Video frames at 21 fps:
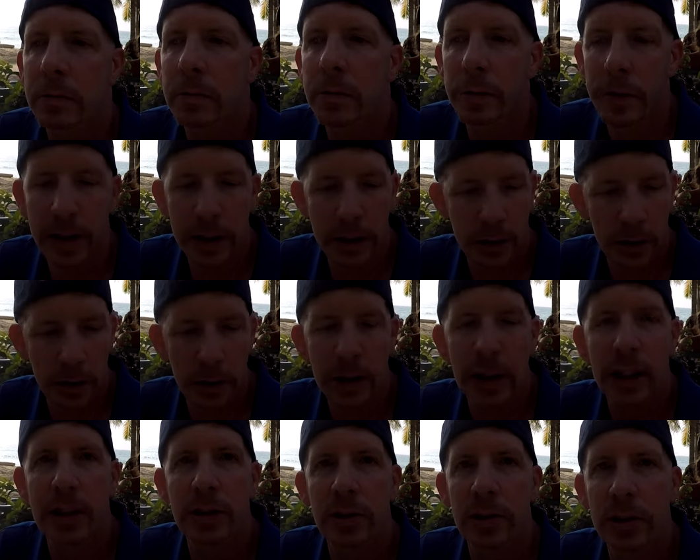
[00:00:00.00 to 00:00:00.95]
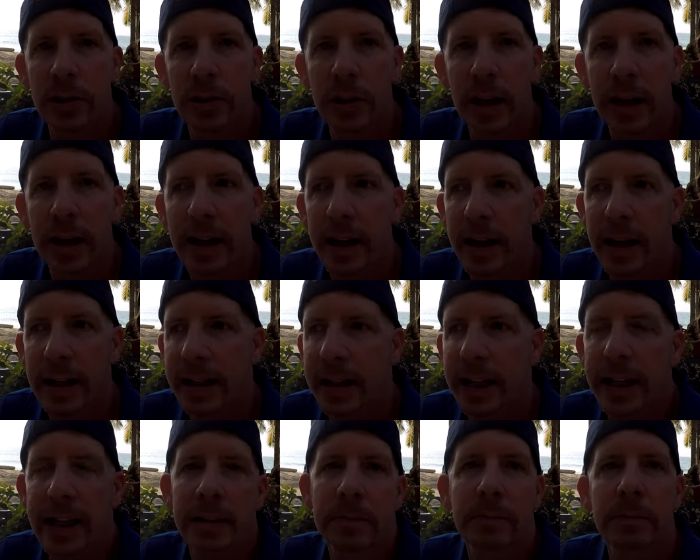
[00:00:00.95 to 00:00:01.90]
visa changes, I
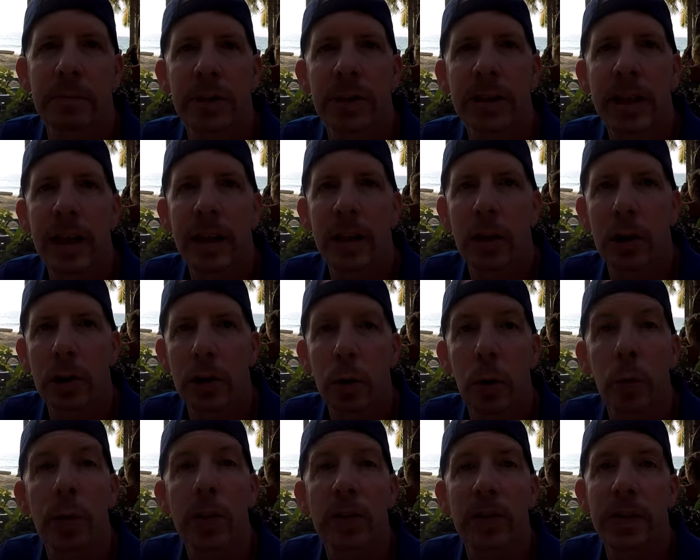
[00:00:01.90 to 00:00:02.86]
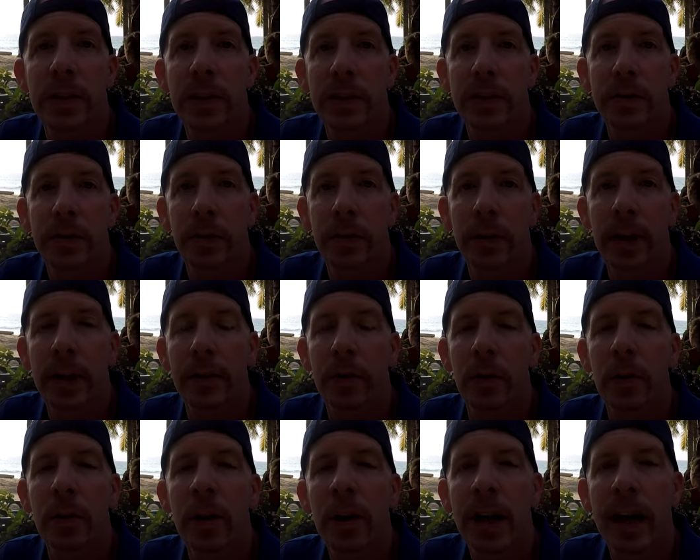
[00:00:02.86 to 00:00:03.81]
can't stay on a tourist visa
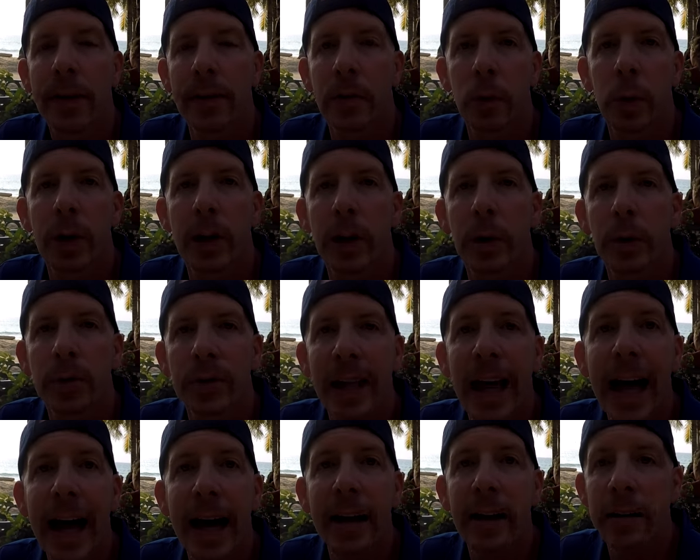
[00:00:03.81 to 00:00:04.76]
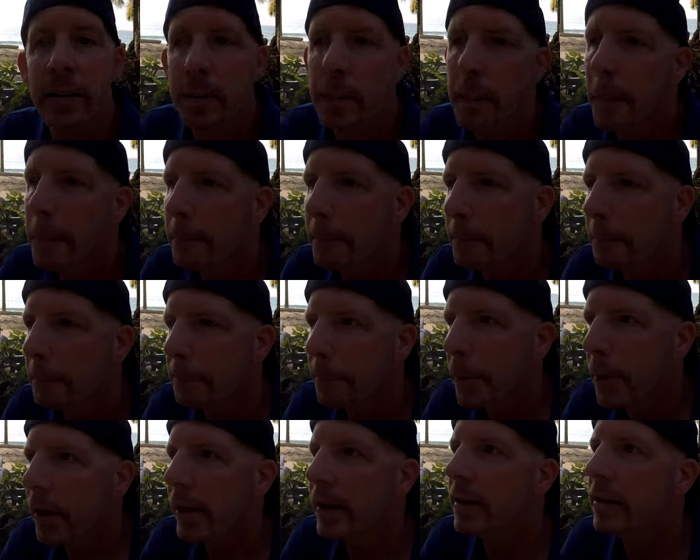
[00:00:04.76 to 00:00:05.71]
forever. Everyone knows that.
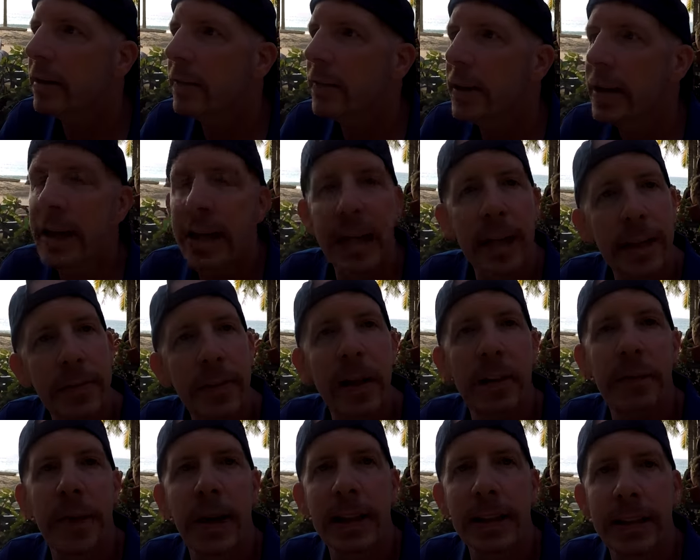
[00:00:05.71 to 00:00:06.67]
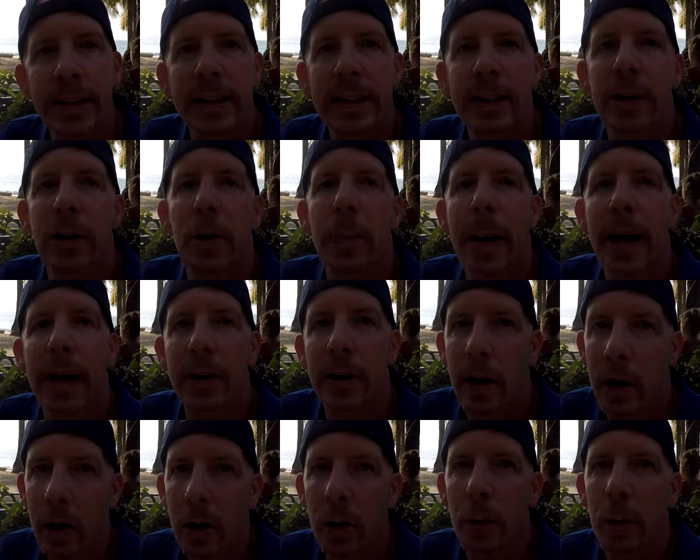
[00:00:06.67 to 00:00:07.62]
But even if I did go back
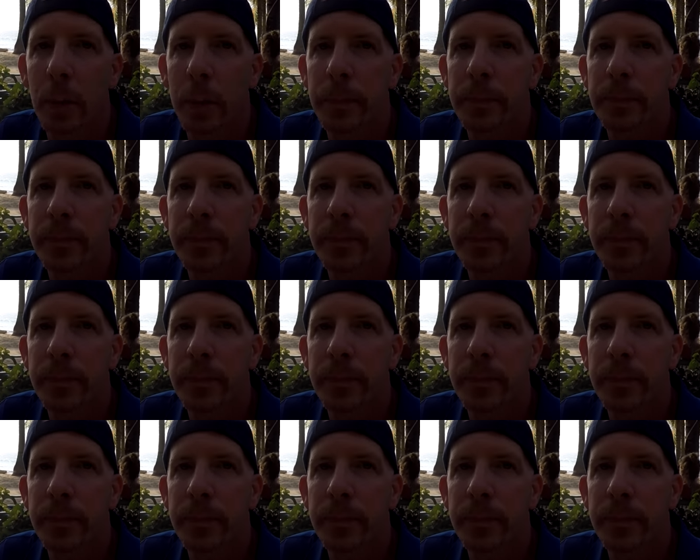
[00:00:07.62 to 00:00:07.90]
home,